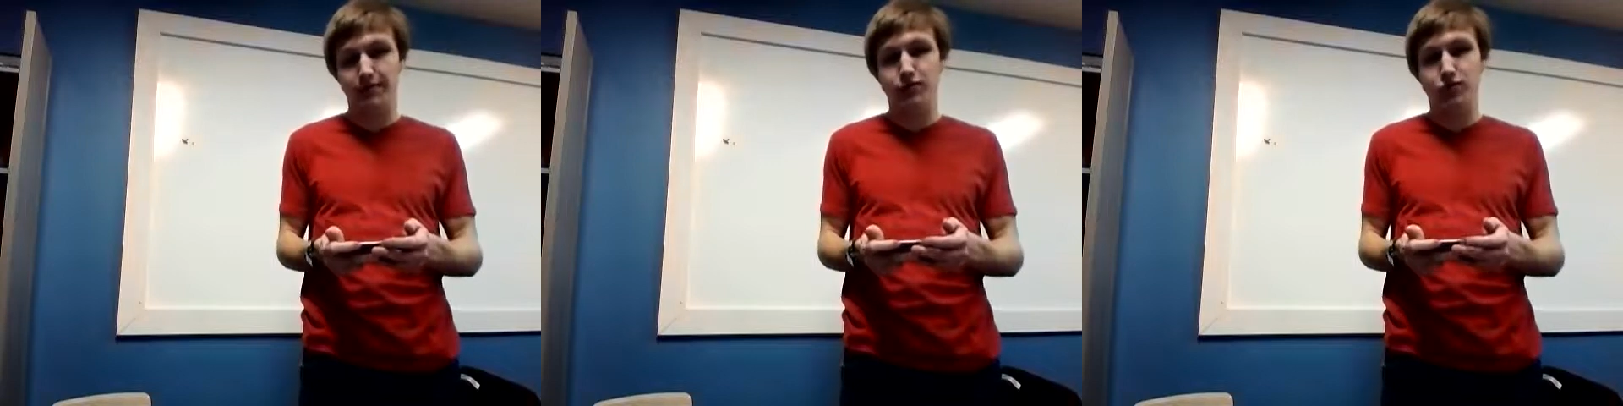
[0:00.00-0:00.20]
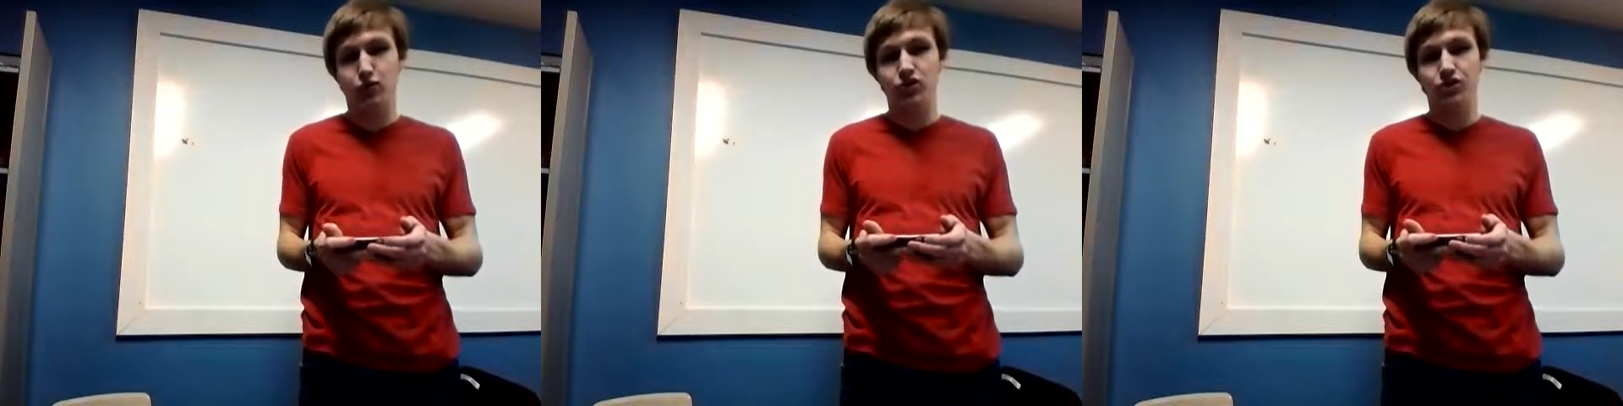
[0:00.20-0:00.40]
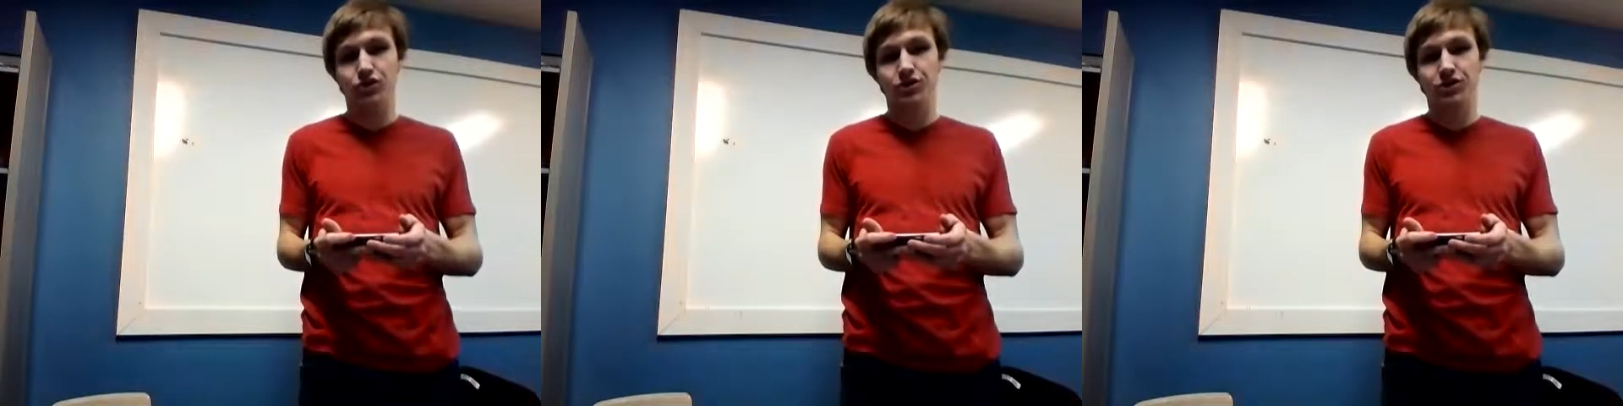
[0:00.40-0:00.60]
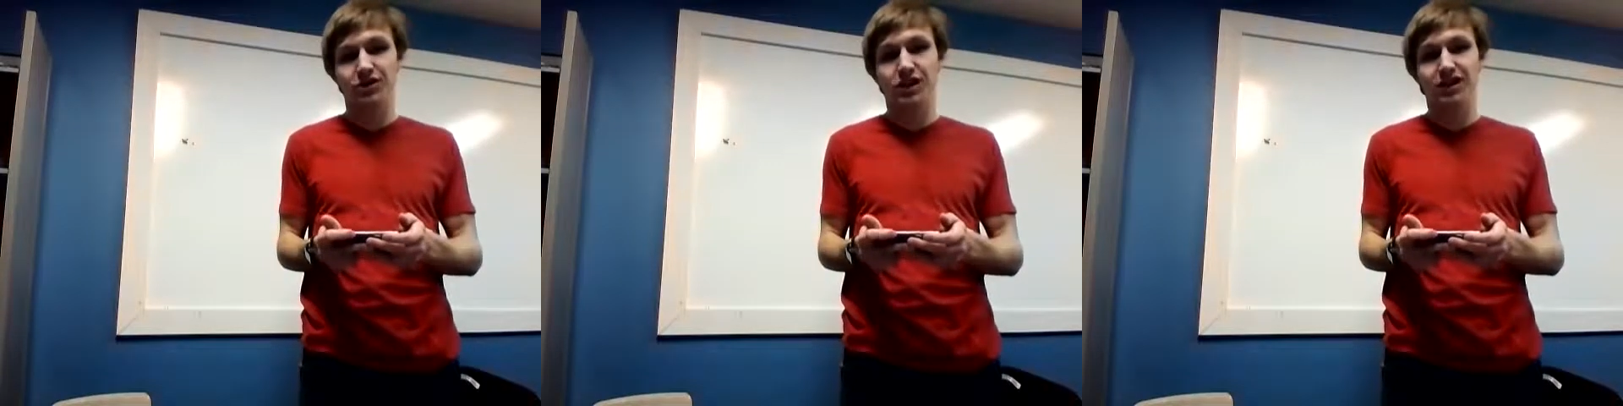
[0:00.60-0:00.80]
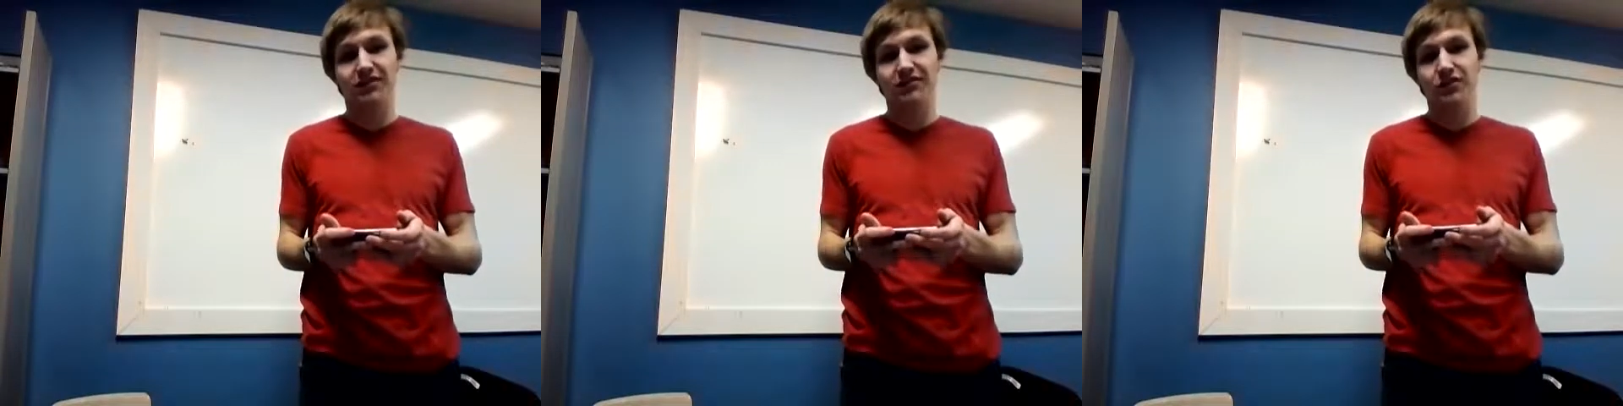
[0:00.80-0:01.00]
to fruition,
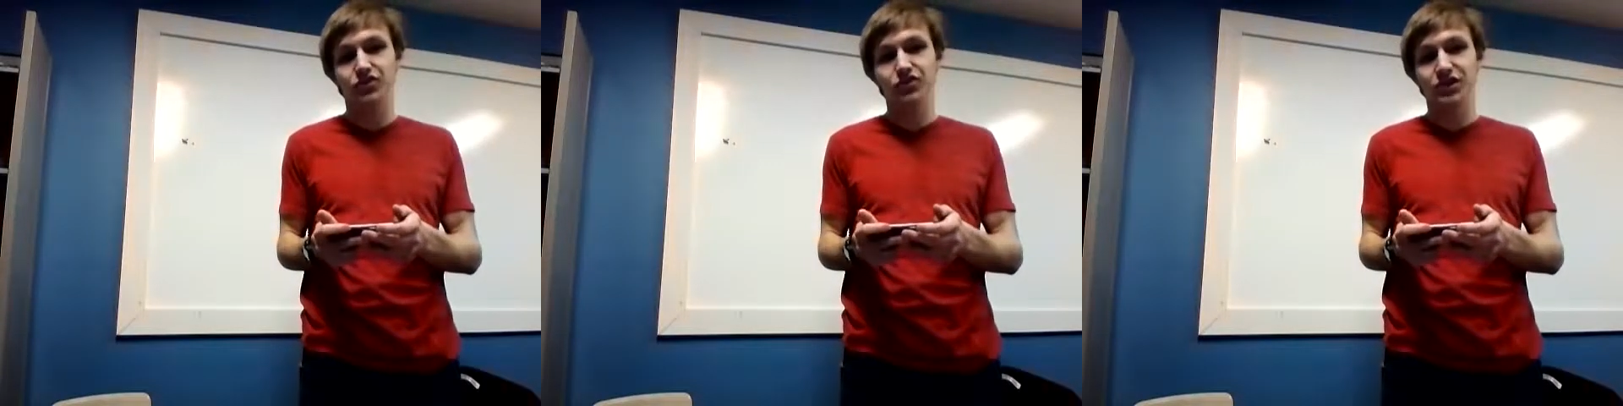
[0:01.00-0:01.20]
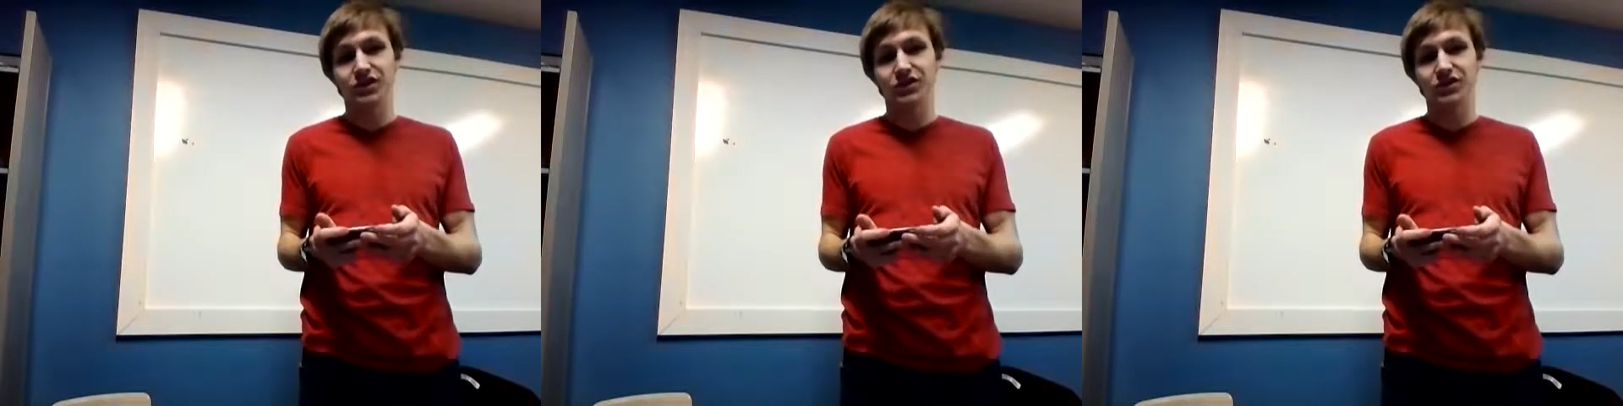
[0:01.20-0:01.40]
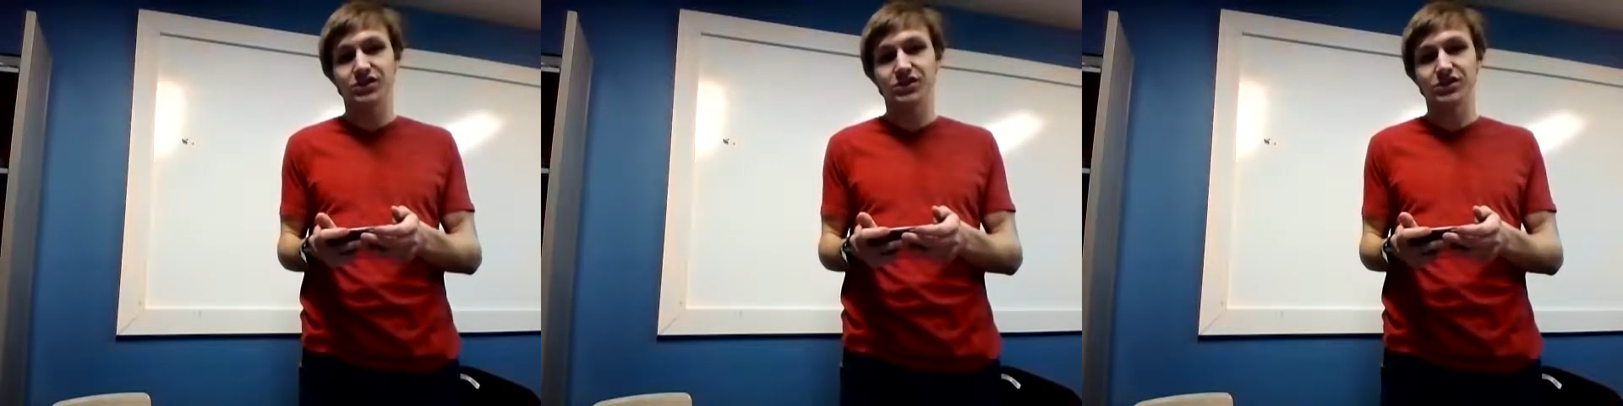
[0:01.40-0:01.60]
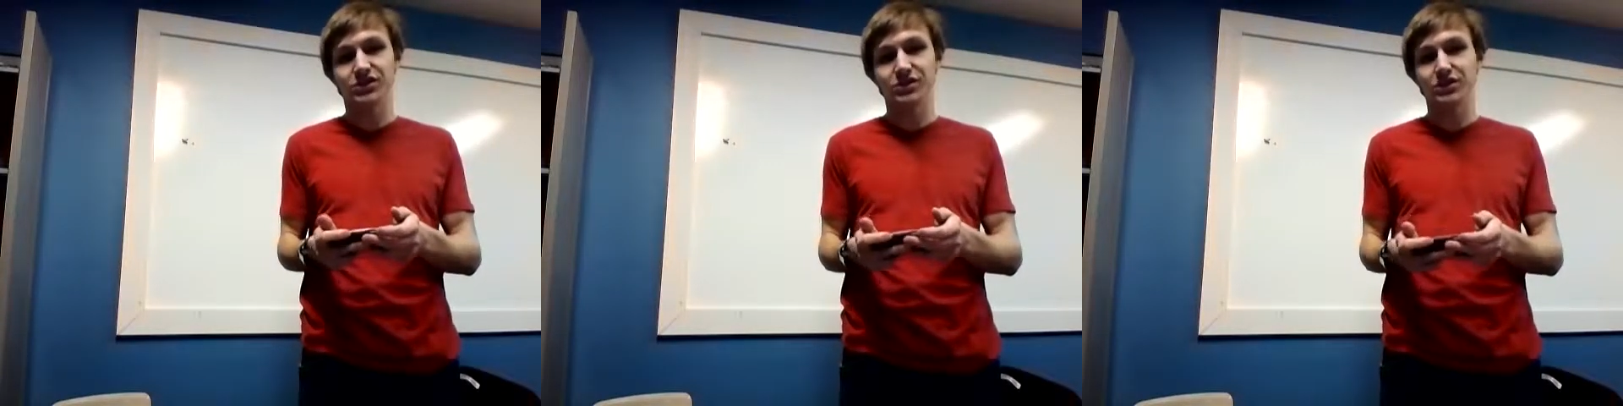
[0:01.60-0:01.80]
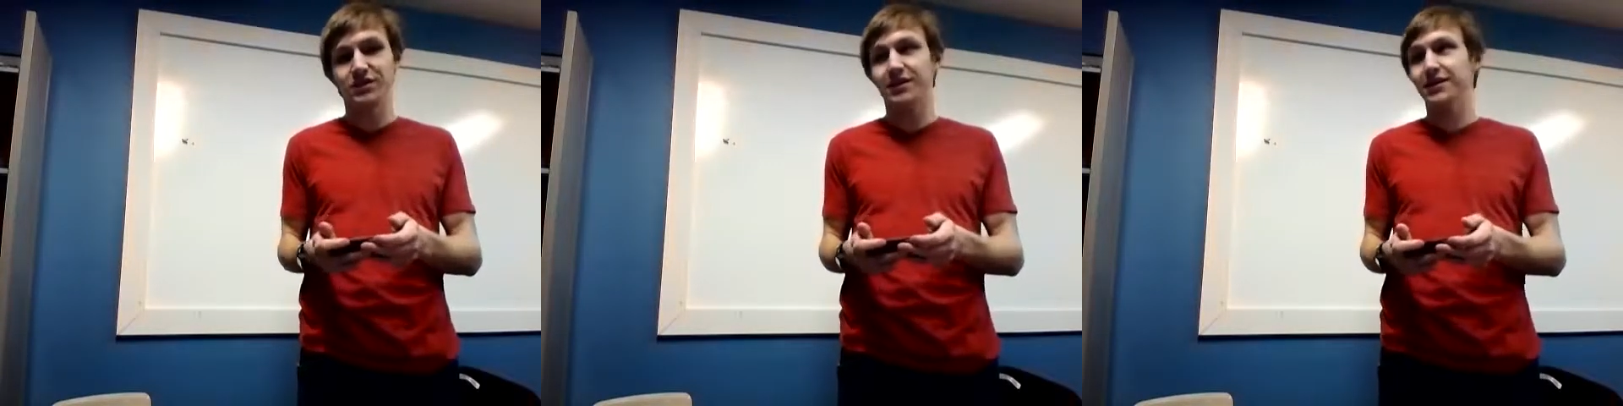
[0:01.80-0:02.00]
none of those things
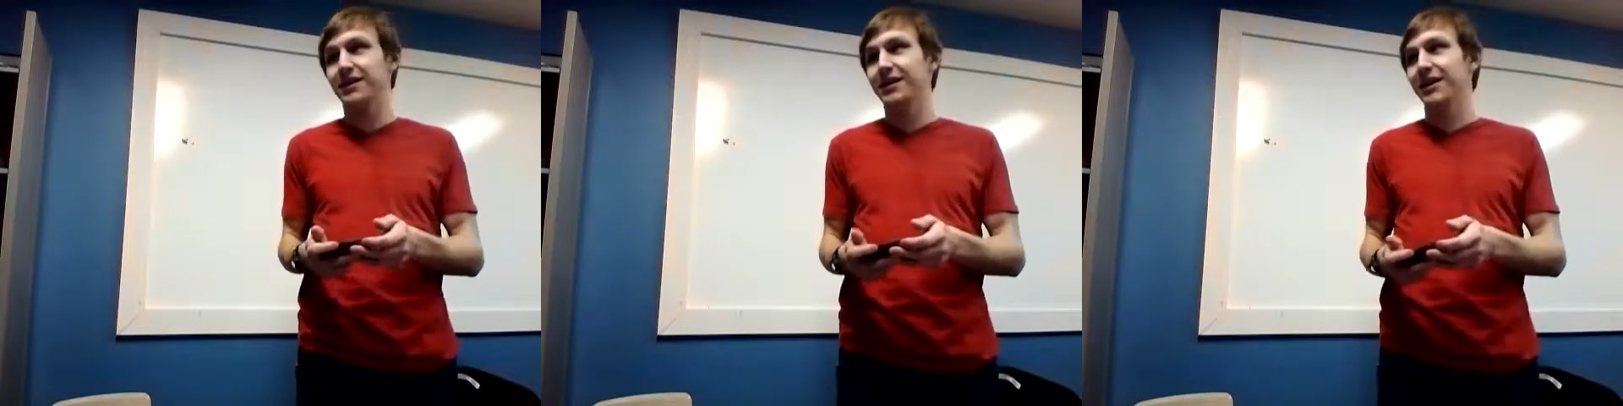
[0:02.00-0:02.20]
existed,